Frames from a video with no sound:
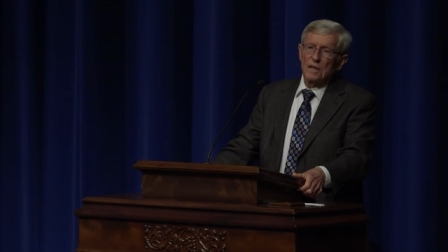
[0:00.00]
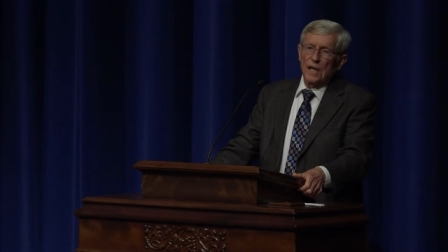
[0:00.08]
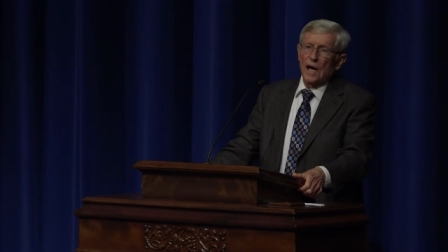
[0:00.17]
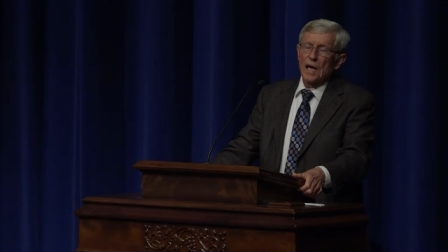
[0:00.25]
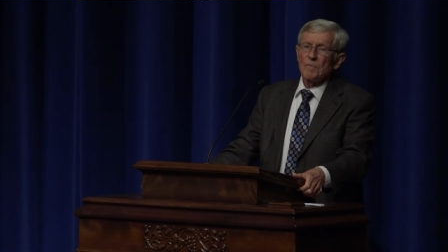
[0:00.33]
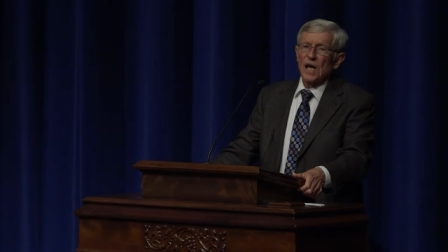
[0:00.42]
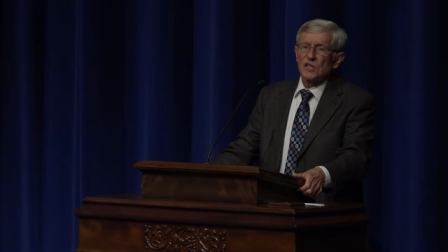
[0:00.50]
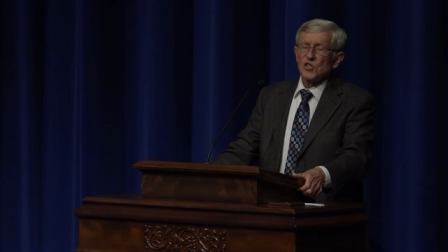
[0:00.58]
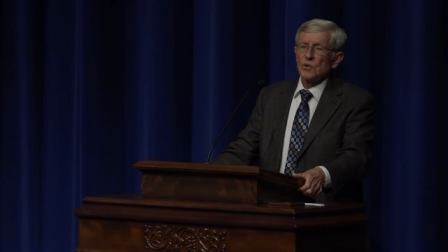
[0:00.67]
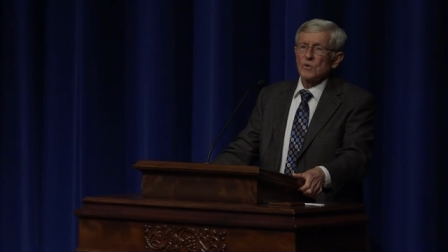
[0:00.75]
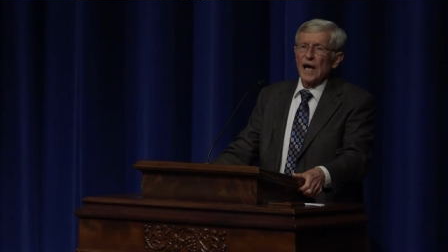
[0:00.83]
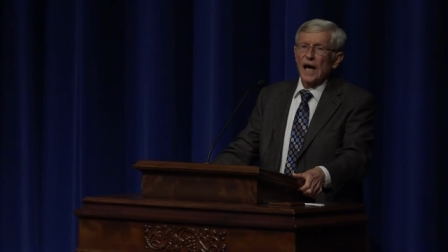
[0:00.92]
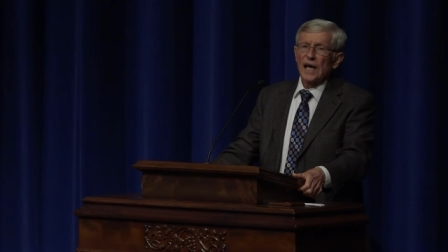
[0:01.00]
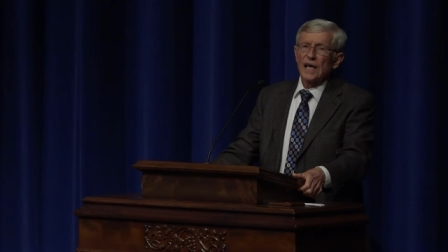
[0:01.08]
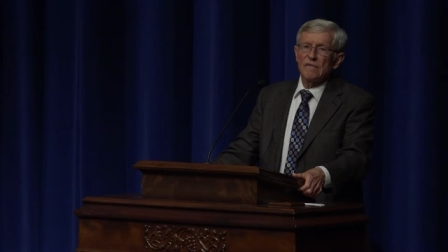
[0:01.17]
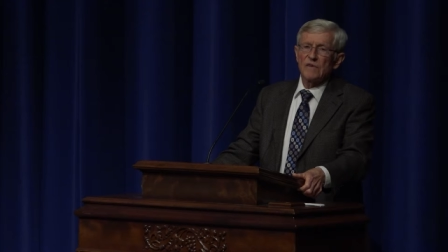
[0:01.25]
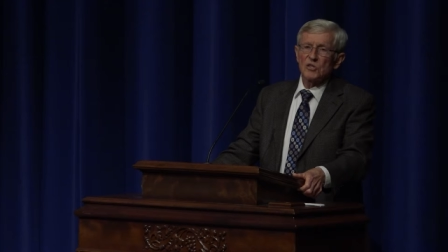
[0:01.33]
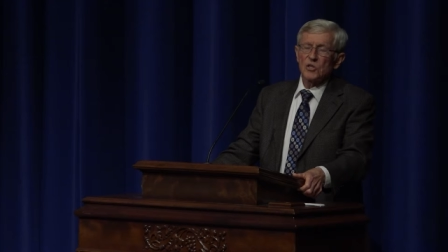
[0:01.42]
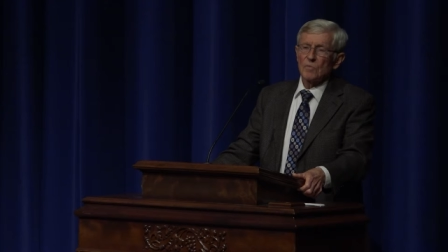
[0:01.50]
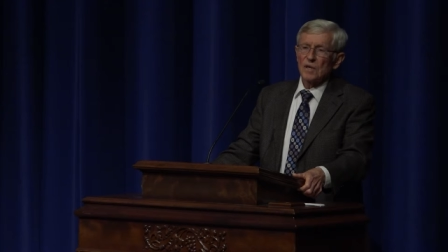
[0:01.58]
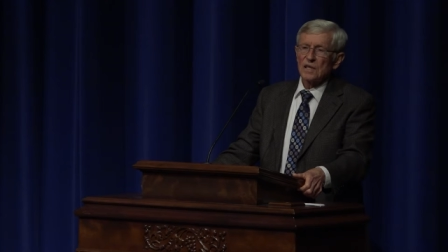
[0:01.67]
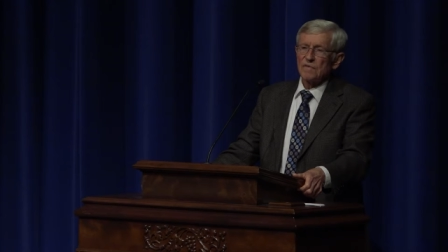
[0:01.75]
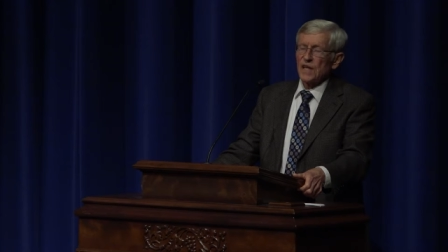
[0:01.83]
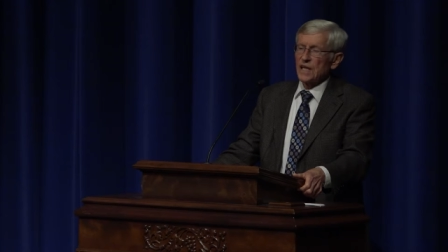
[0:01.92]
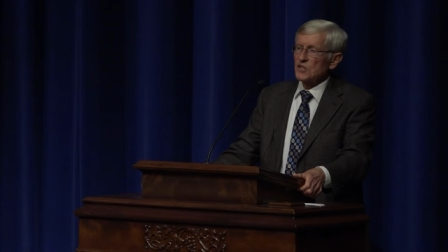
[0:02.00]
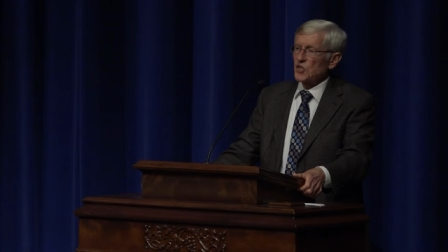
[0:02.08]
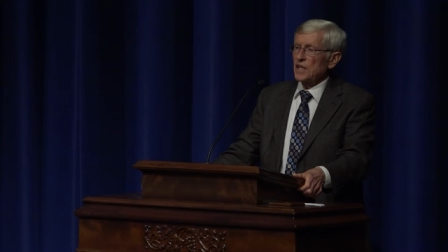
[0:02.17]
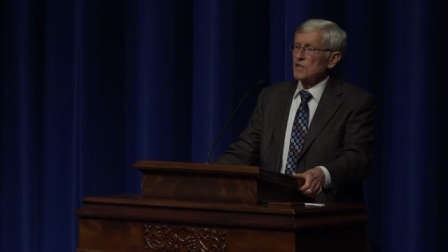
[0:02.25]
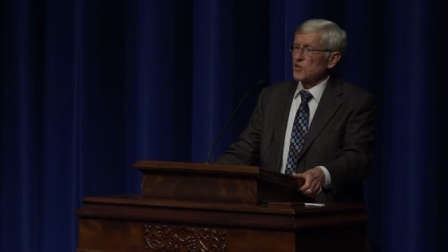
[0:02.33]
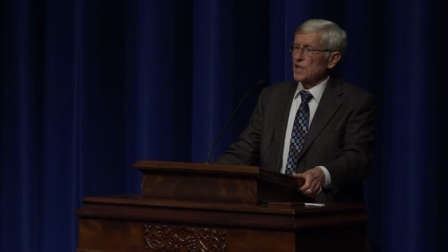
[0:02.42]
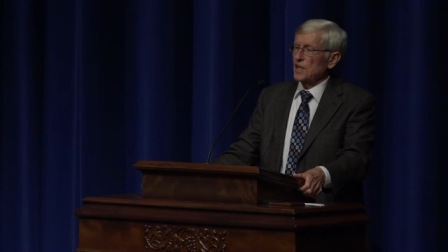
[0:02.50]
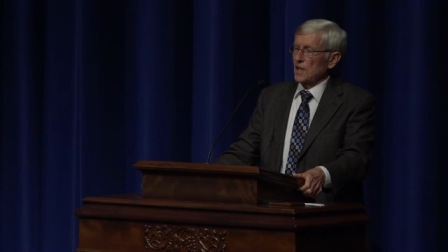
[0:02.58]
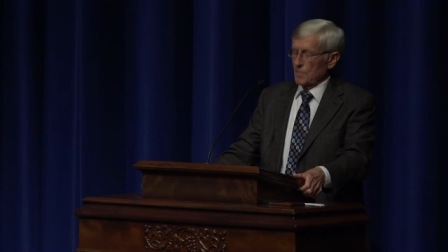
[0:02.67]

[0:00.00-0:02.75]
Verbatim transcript: Now, I'm not so naive as to believe that it's easy.